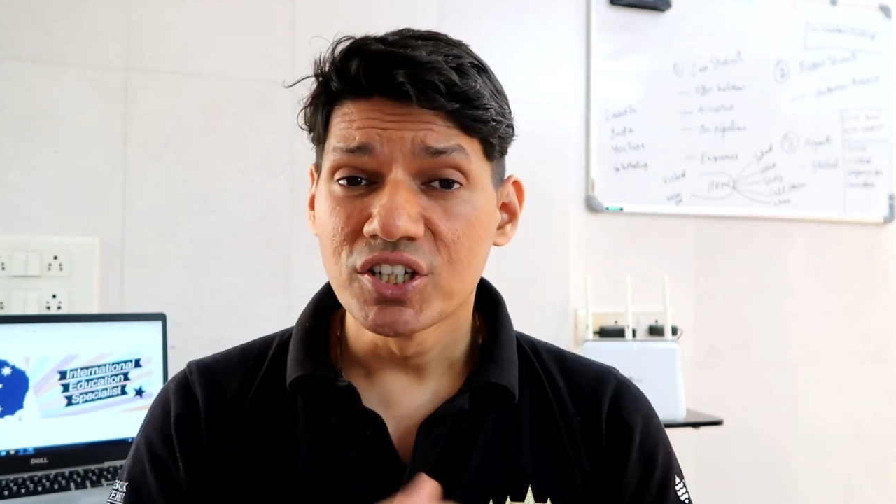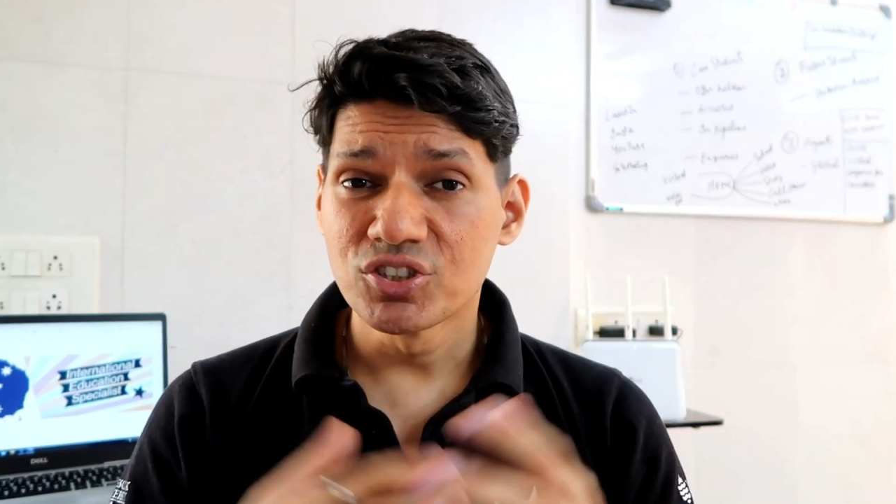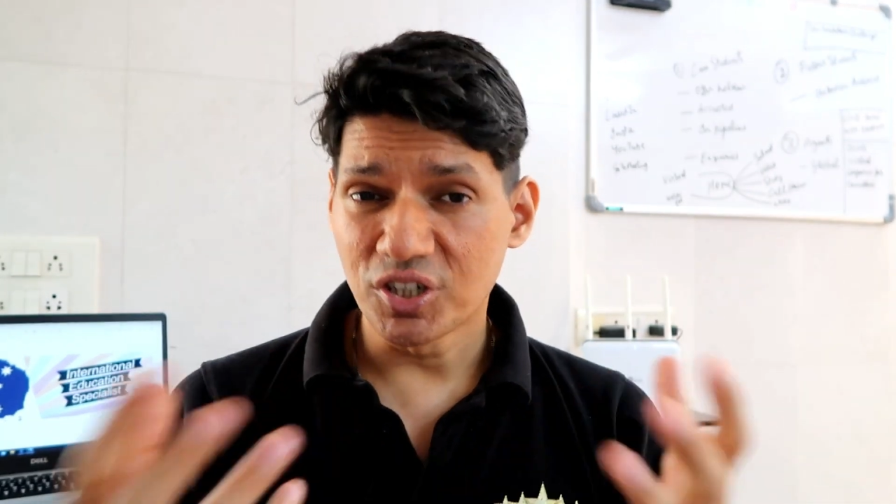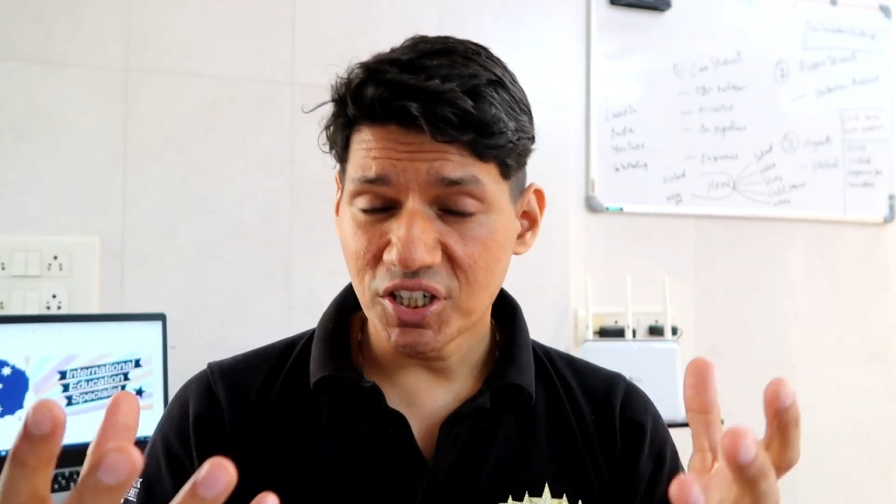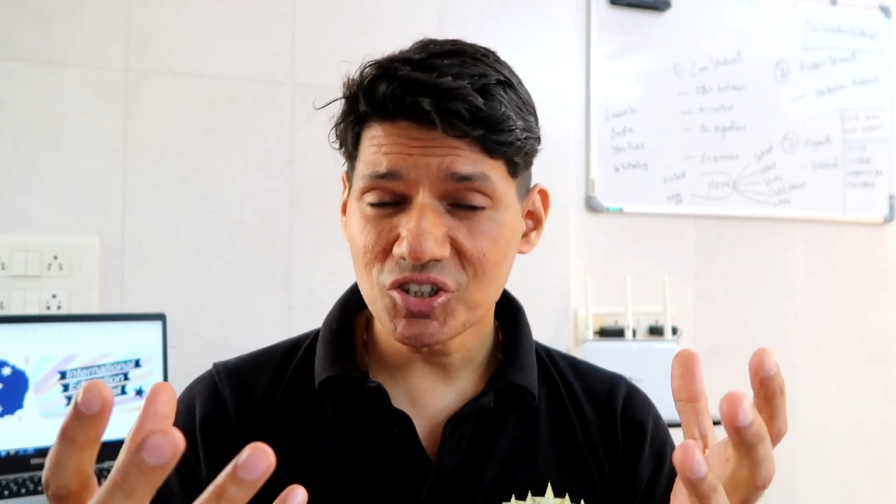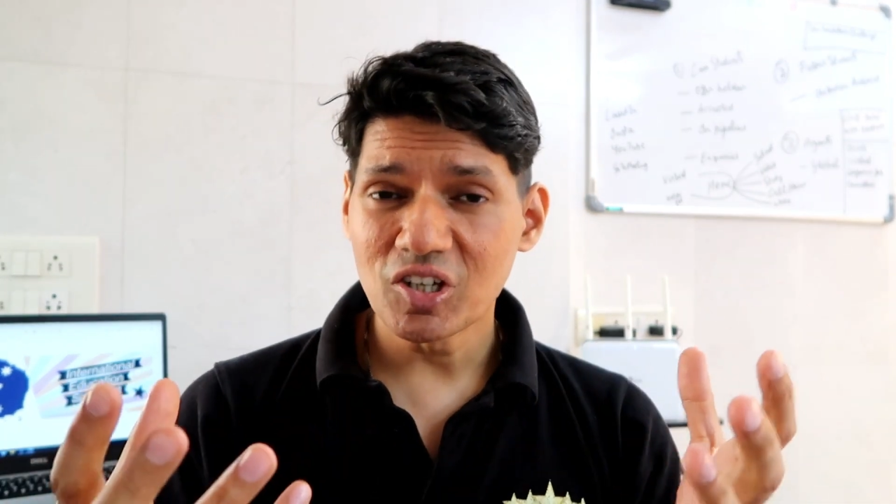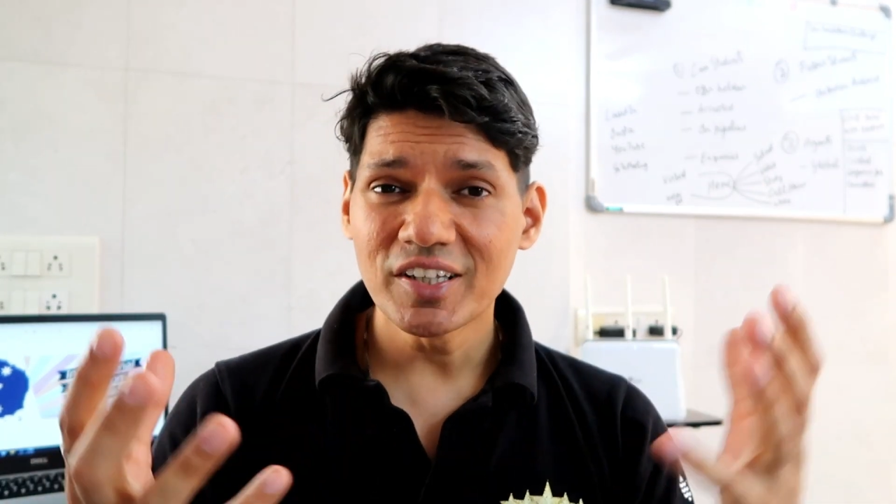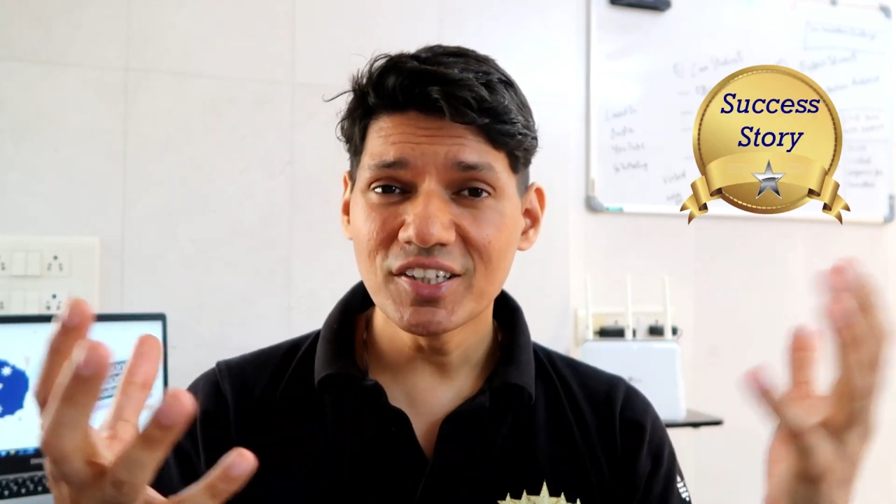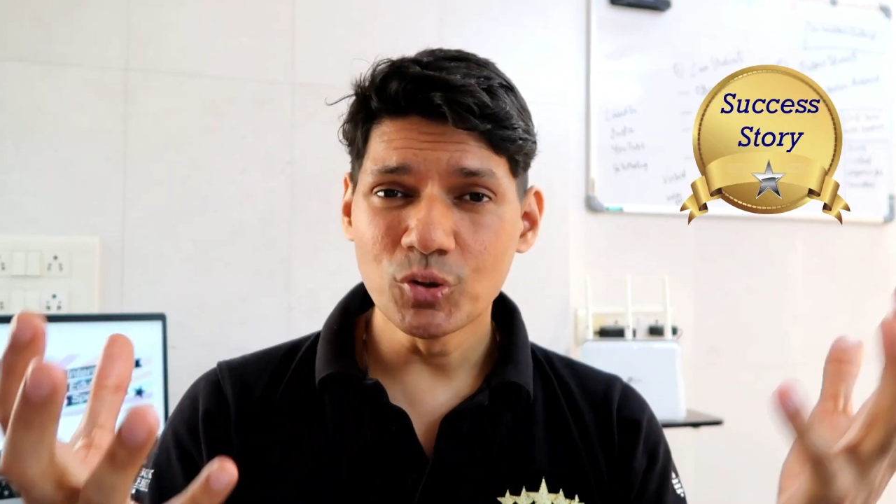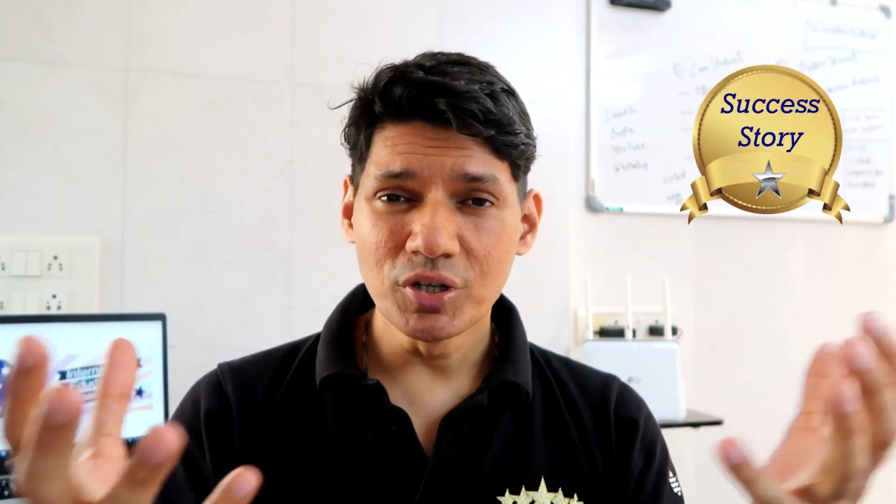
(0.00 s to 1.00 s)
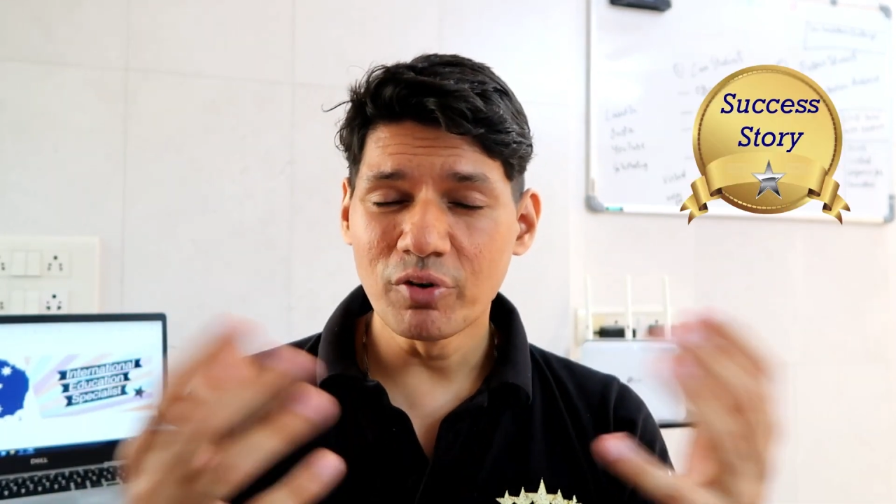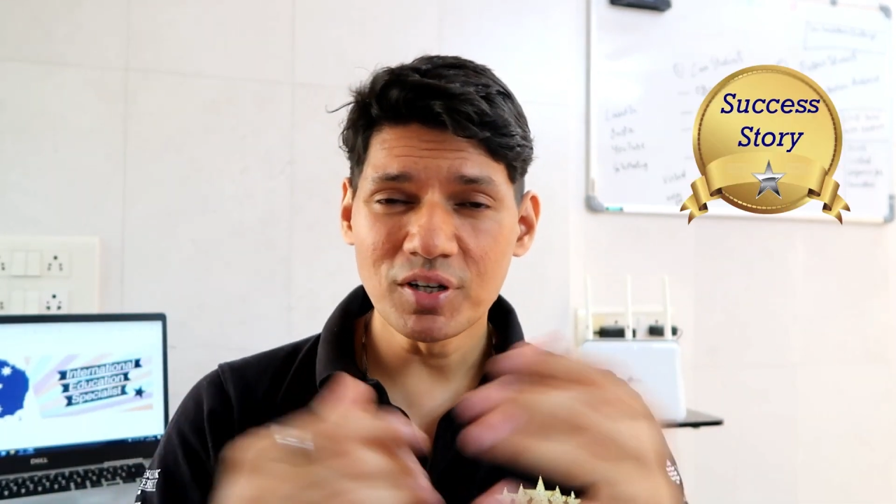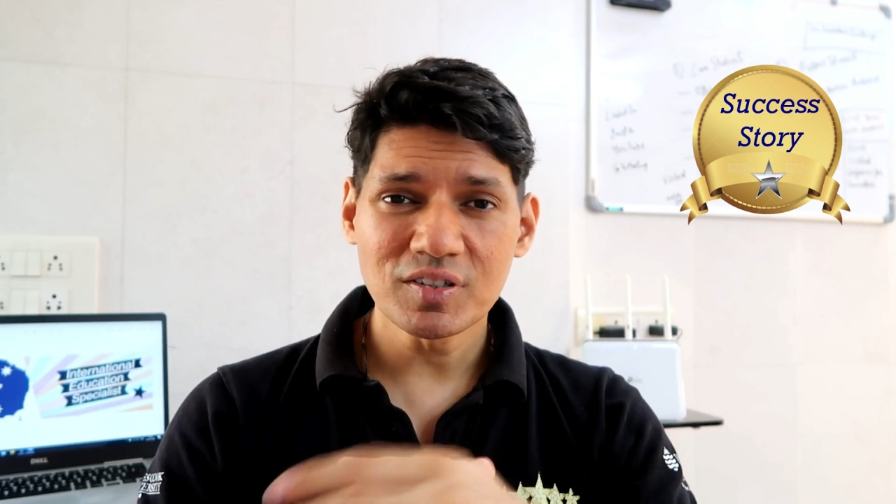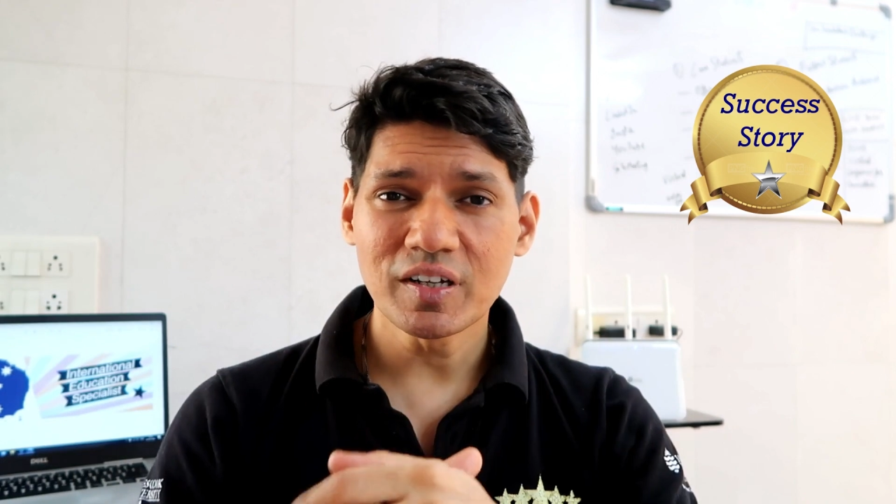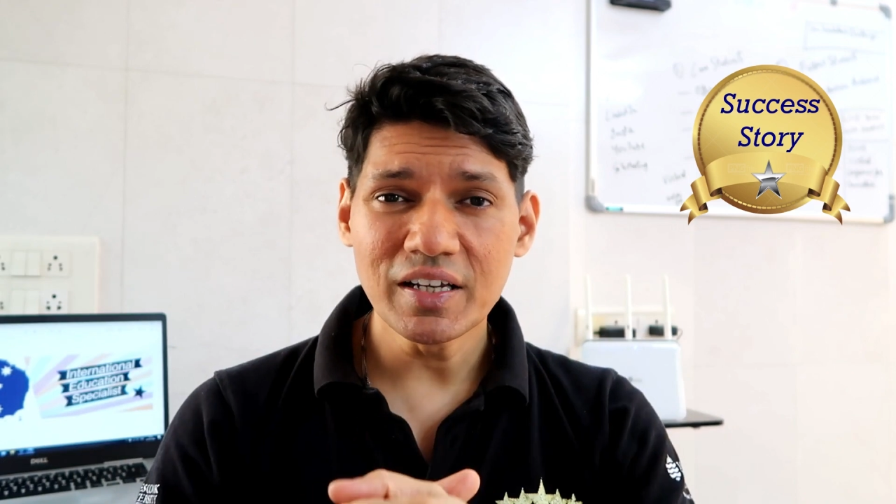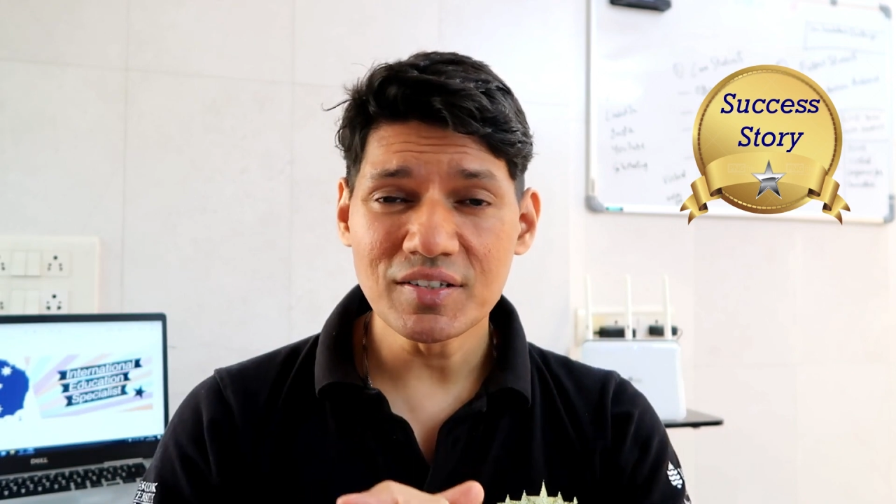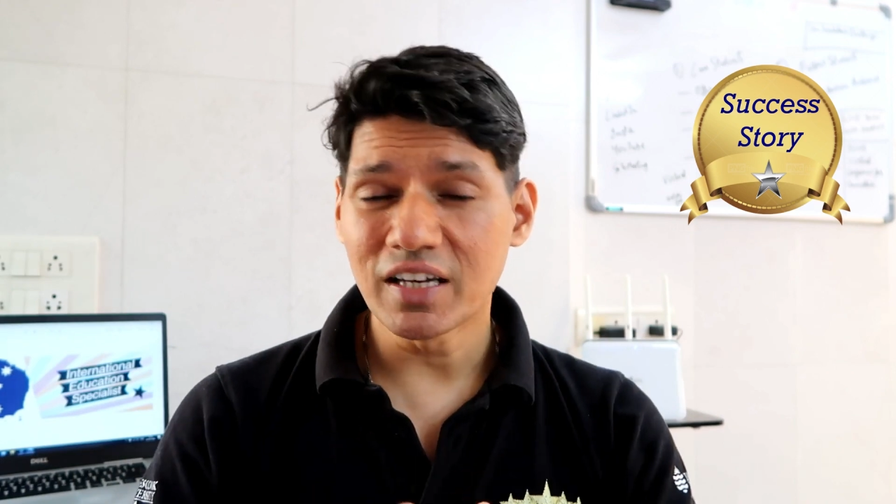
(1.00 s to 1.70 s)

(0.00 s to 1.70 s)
Traditionally, universities